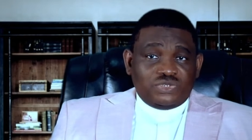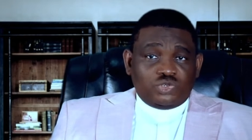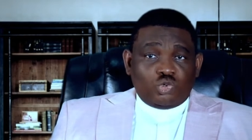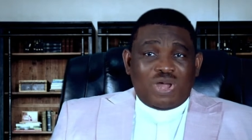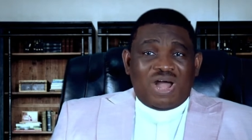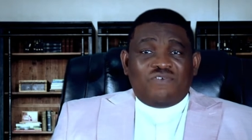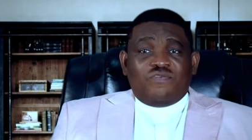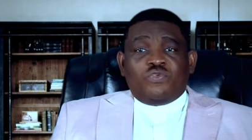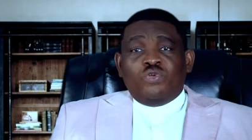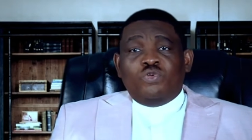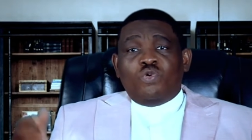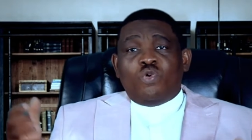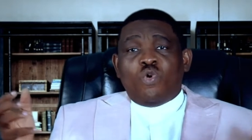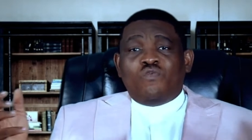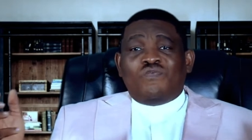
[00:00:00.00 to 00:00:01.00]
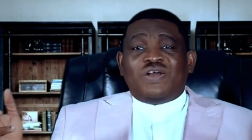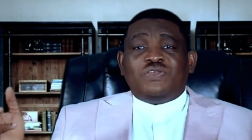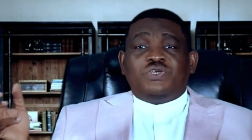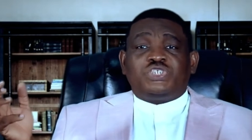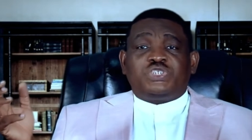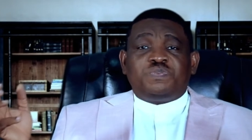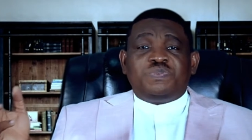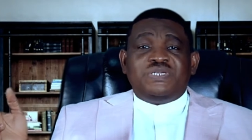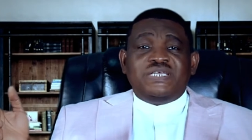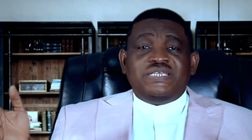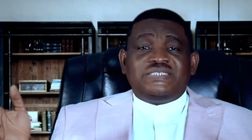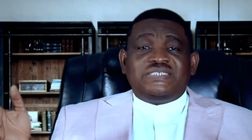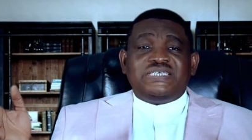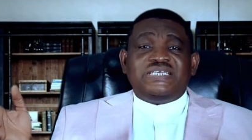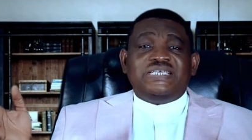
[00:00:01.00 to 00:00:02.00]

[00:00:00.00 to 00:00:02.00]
To have rule over your spirit